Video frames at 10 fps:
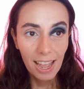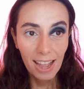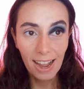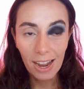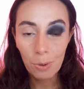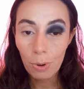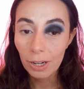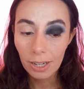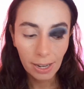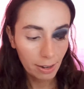I want to
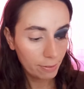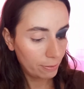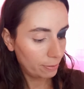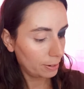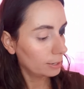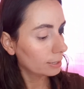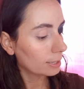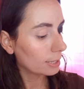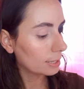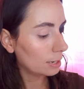have
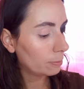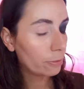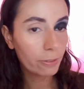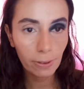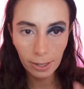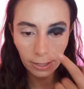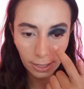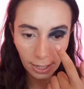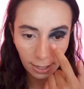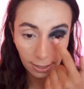some fun
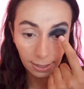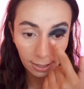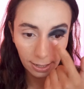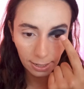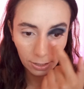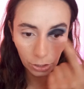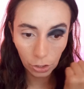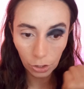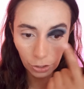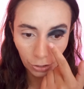in the inner
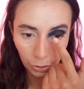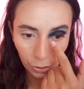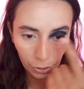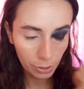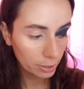corner.